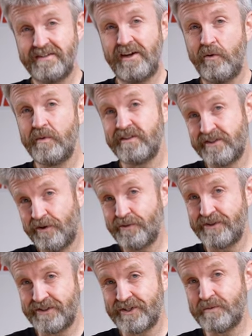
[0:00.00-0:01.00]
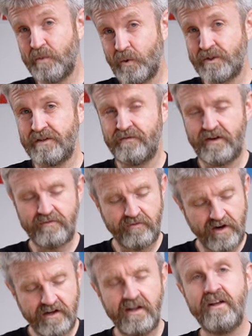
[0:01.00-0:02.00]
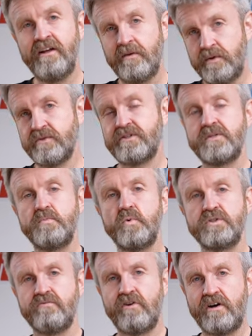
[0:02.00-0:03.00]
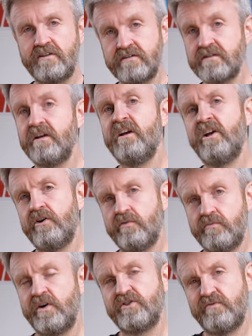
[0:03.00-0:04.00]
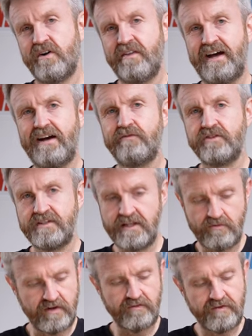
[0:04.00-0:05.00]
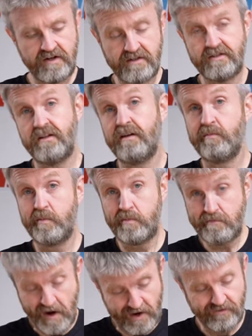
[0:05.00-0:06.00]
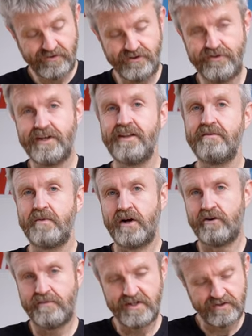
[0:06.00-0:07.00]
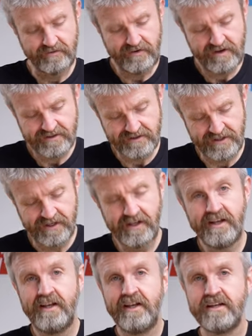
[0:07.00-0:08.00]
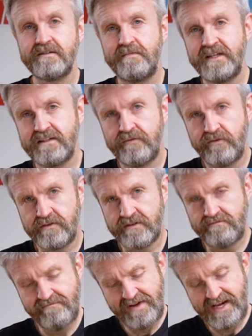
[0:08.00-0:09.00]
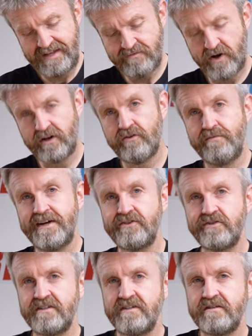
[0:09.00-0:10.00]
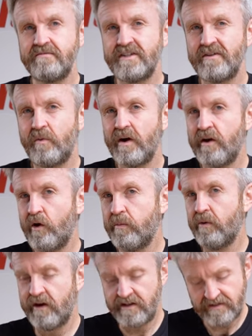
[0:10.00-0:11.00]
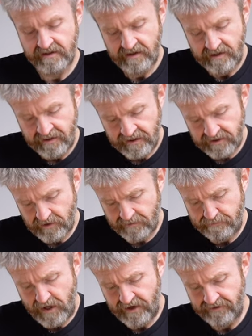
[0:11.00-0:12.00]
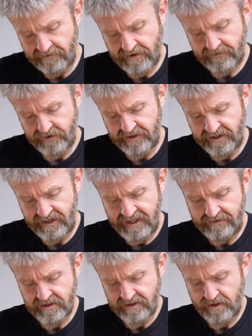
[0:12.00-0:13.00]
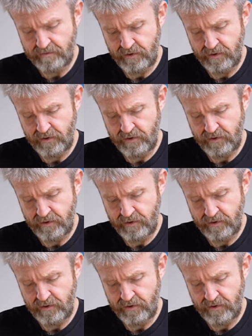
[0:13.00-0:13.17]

this helmet sold as a sporty flip front, appeals to sporty riders who would much rather have a D-ring fastener, but you get the micrometric fastener. It's a bit different to many micrometric systems in the way it operates. It's got a button rather than a lever, so you